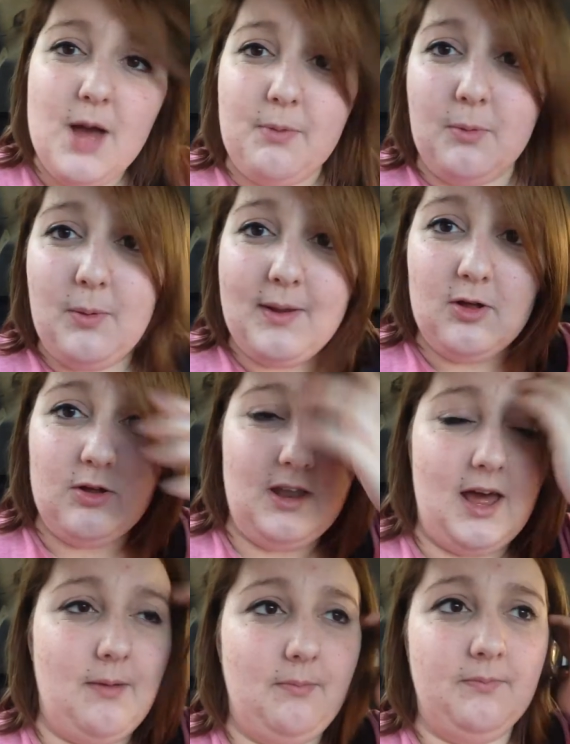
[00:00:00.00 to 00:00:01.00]
But we went
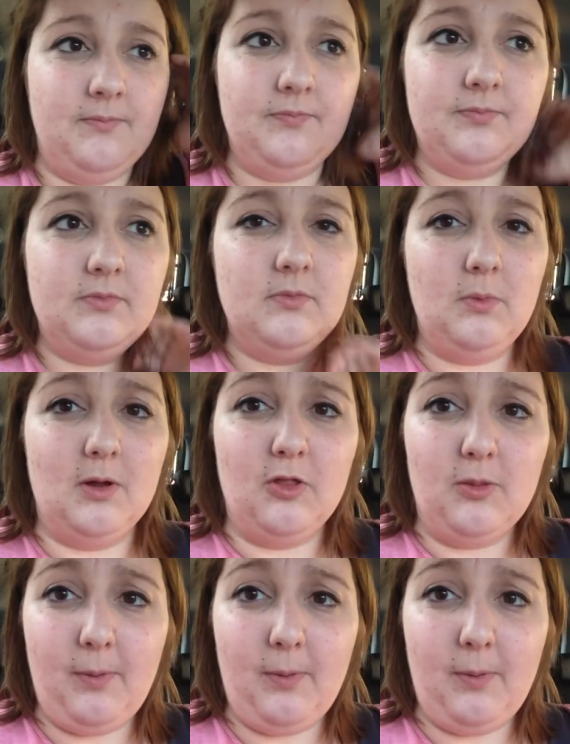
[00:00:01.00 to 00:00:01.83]
on the